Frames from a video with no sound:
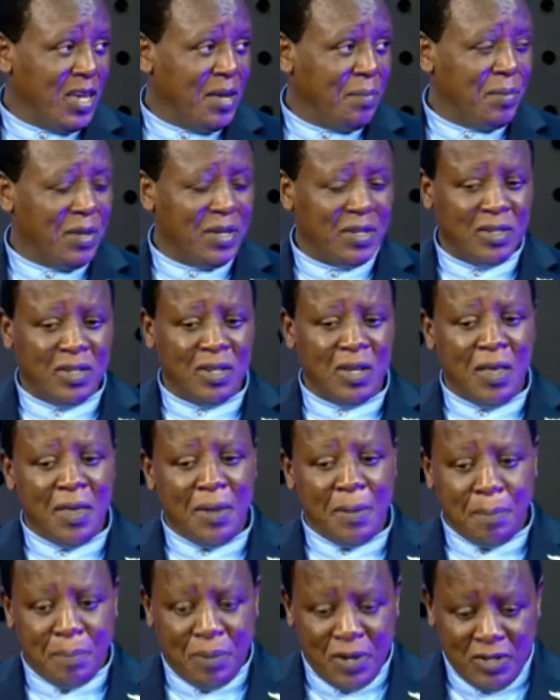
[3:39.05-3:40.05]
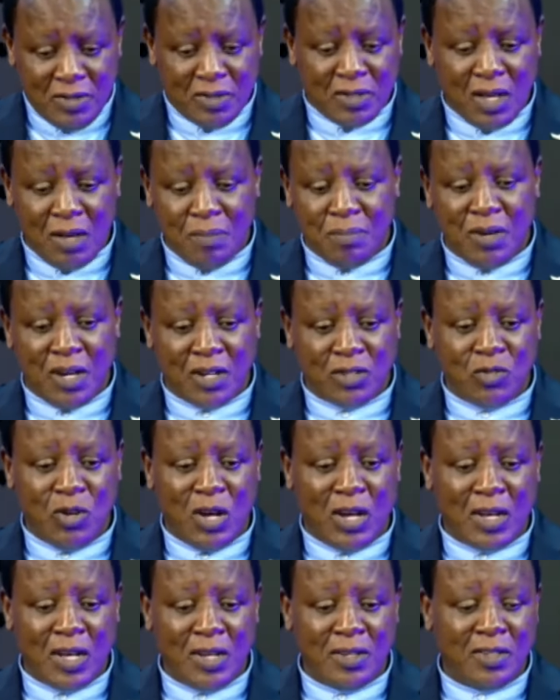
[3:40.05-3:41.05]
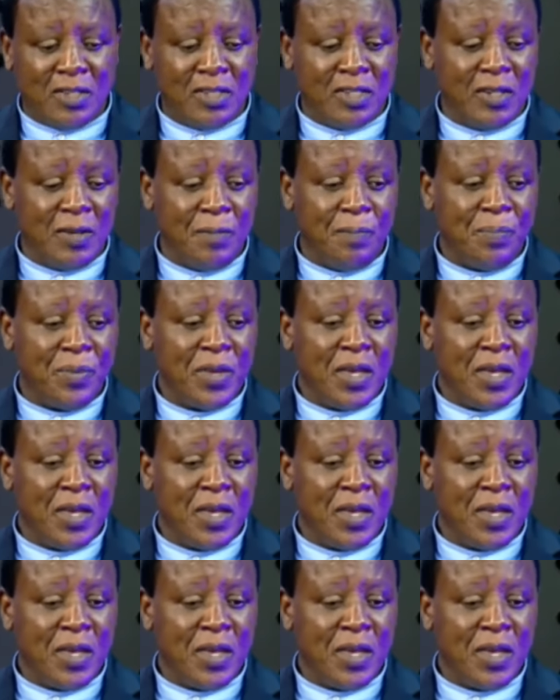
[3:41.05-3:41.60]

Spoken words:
happened, please come back to our country.